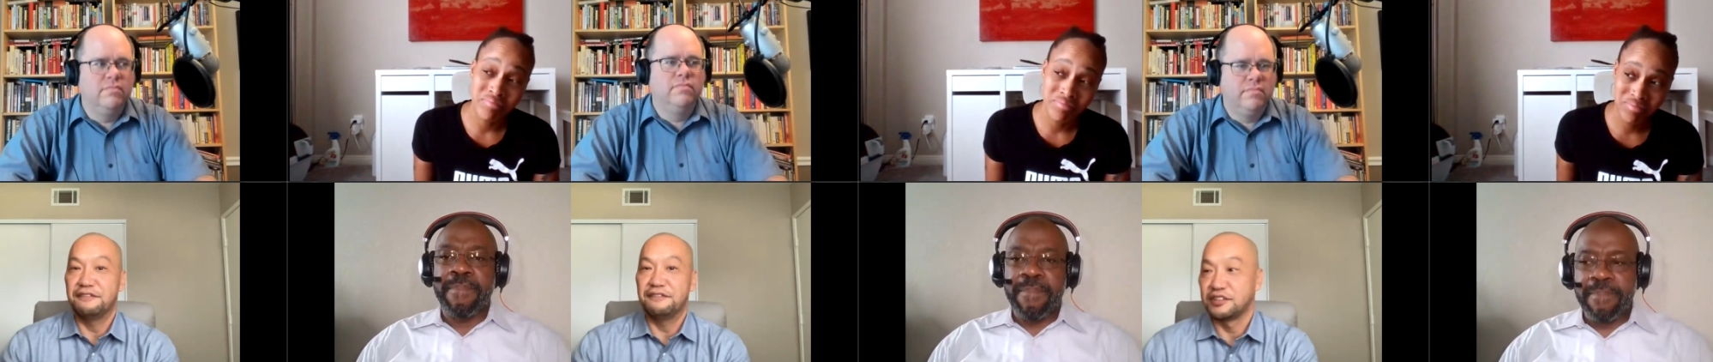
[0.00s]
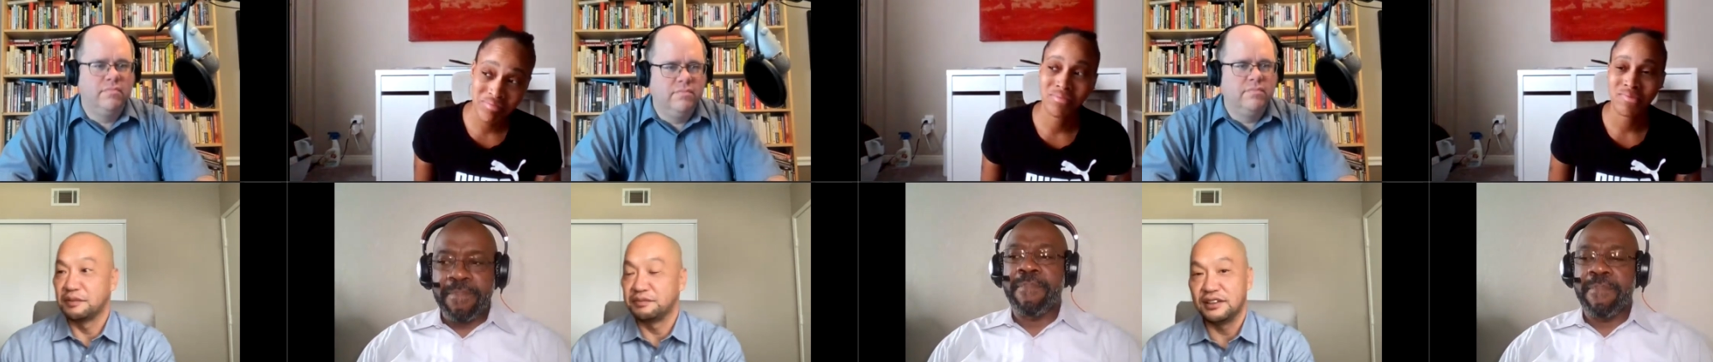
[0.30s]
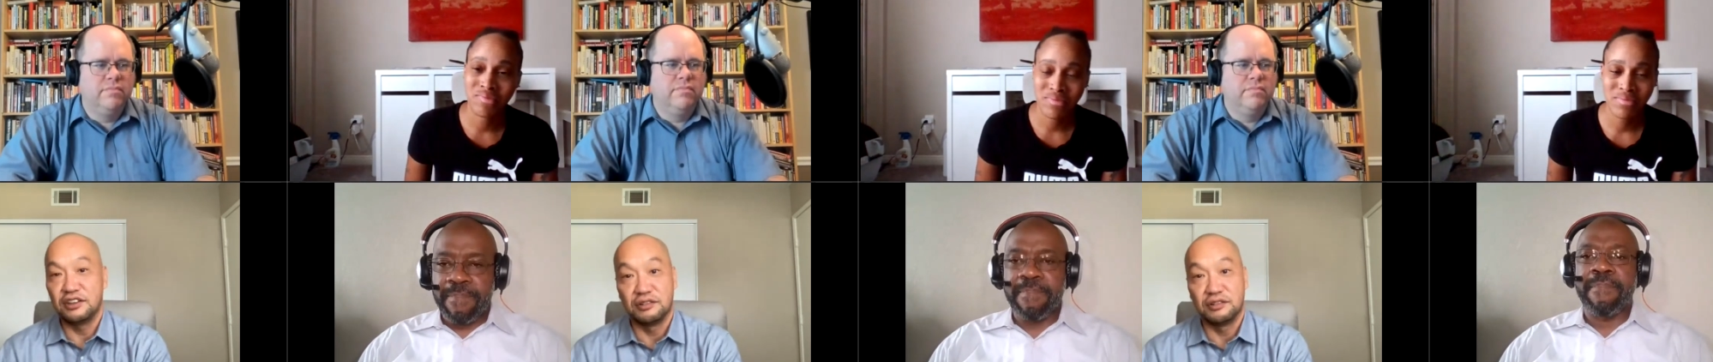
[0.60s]
Speaker 1: for something
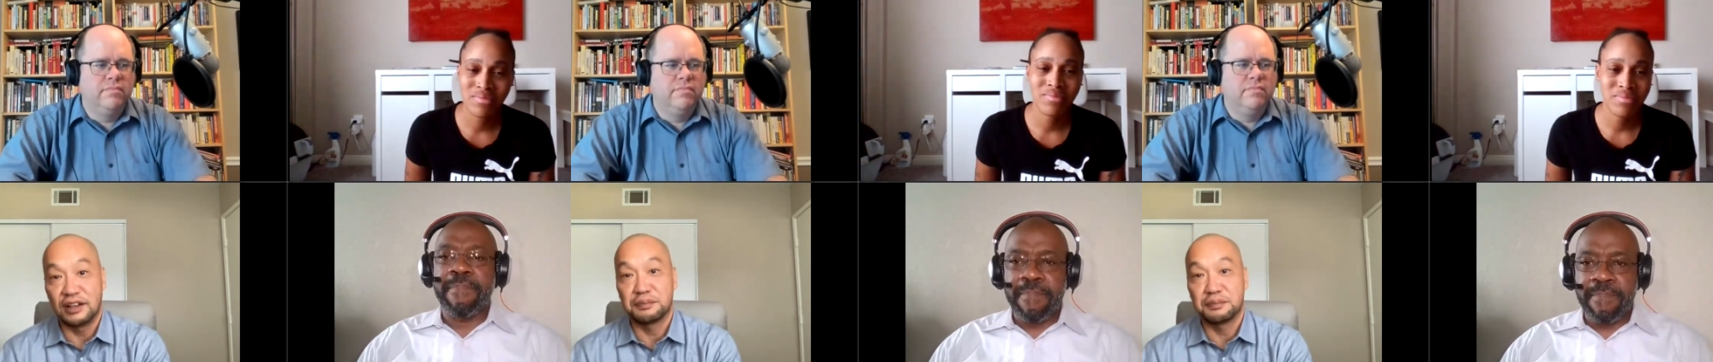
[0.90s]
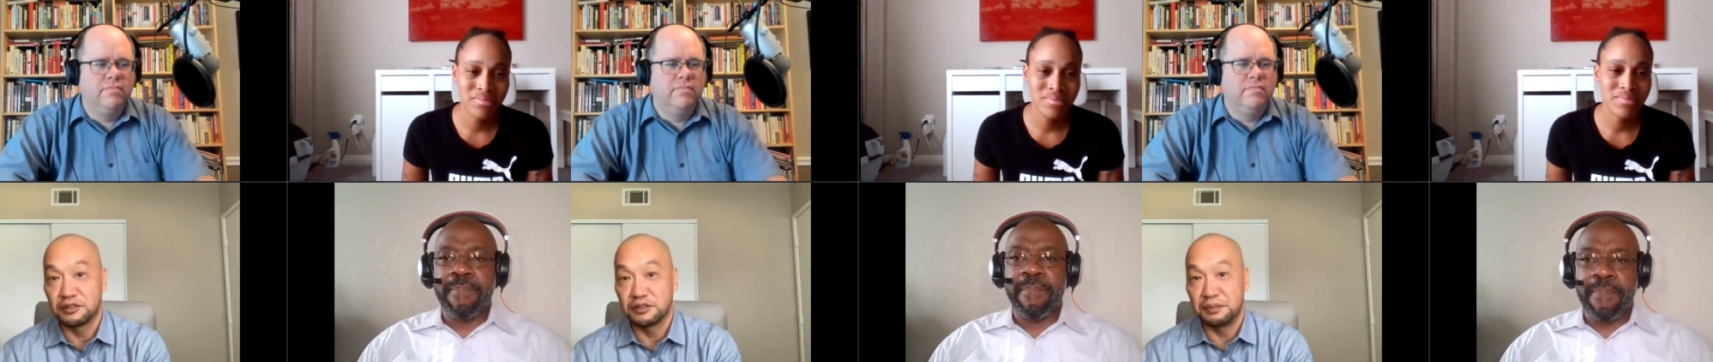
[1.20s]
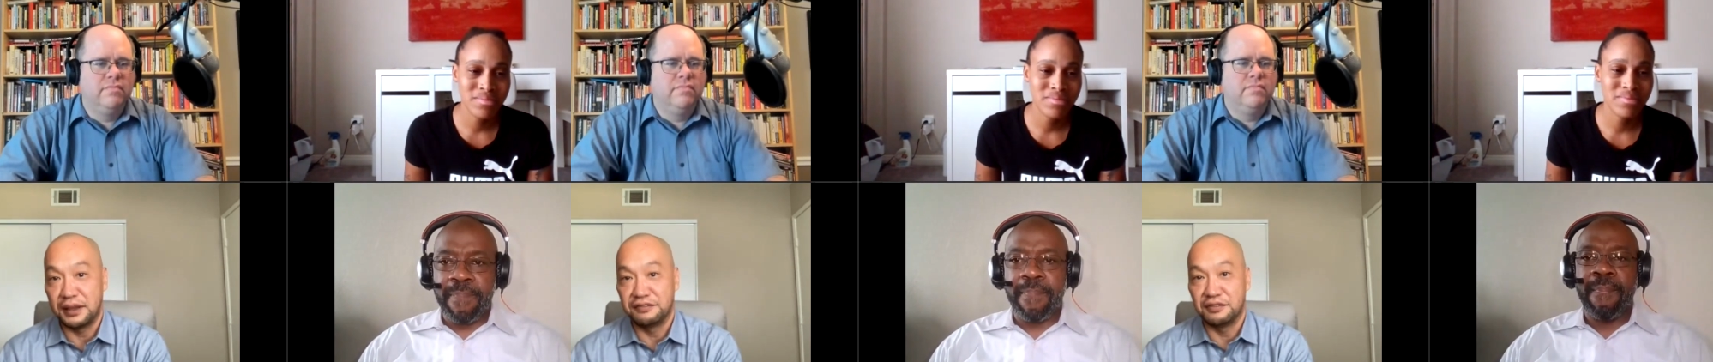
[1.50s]
that you're not supposed to
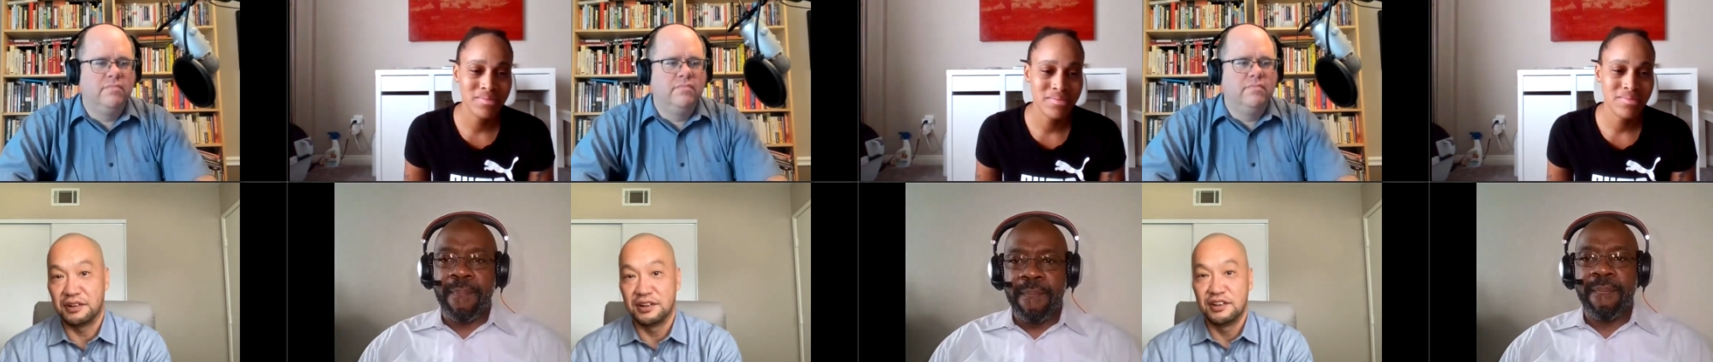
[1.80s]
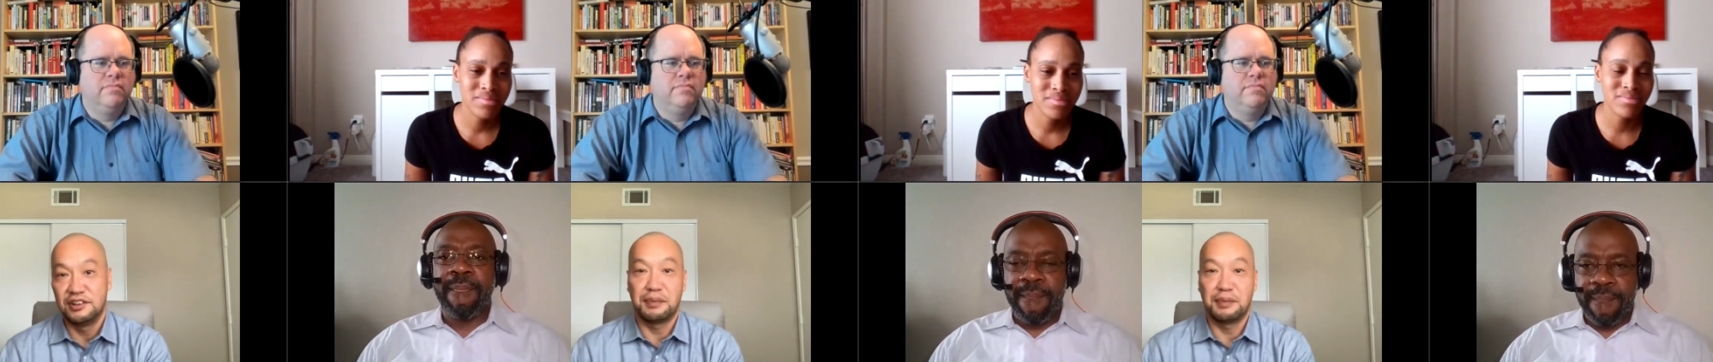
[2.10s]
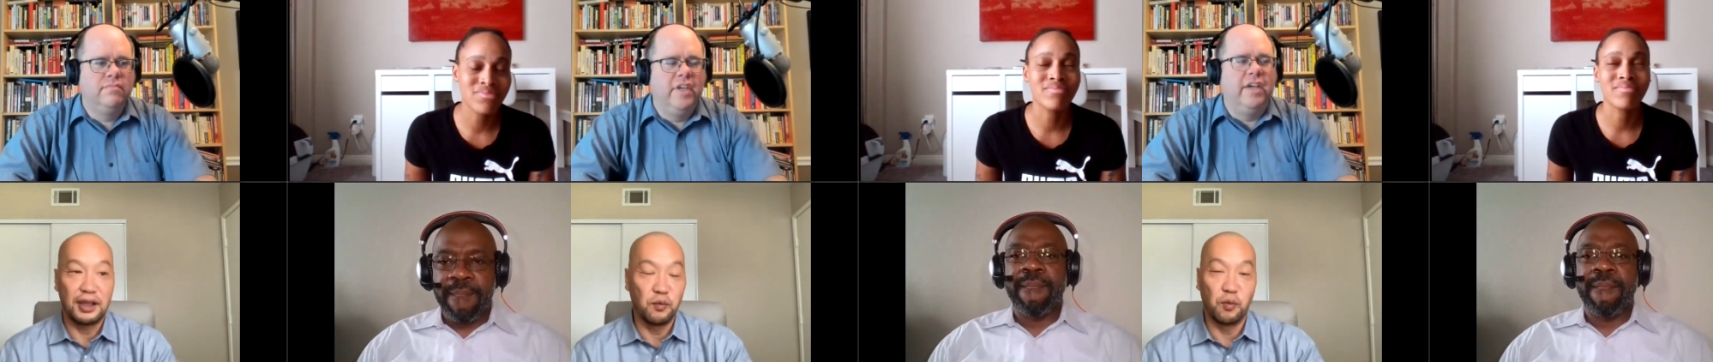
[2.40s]
pay for. You're
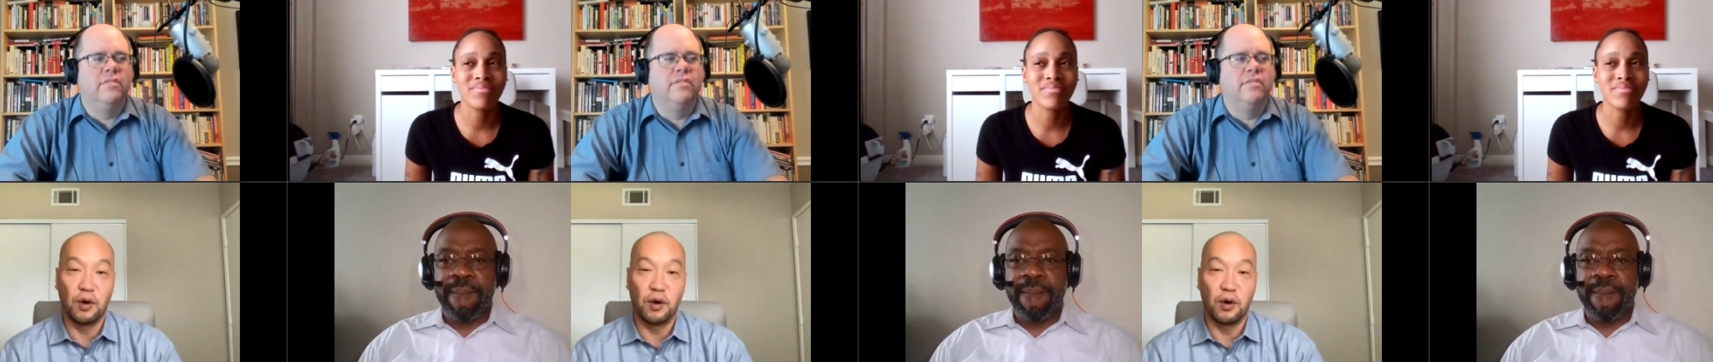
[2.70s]
buying yeah.